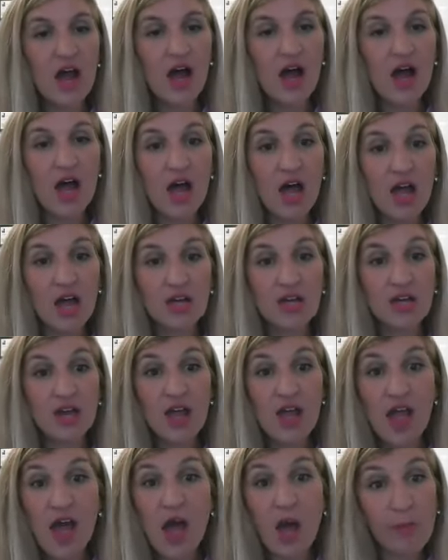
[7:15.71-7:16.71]
on
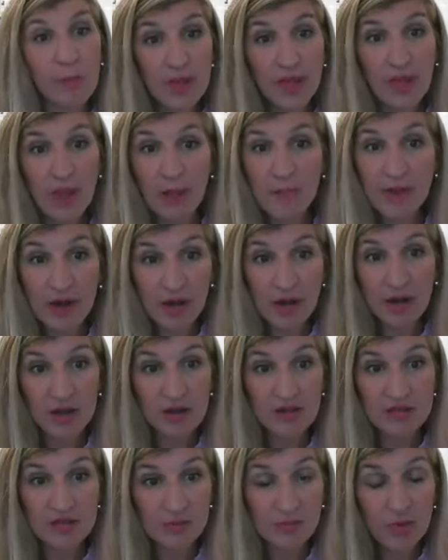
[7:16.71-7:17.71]
helping
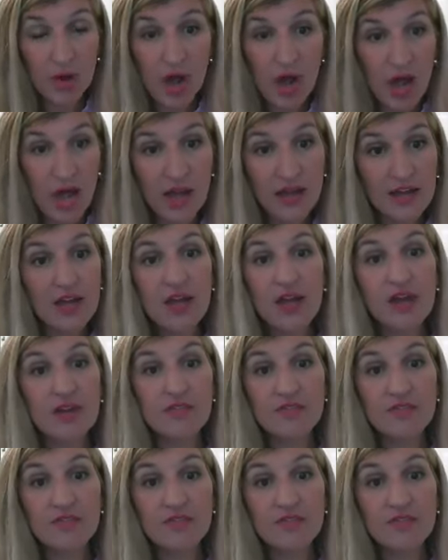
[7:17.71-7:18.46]
Americans abroad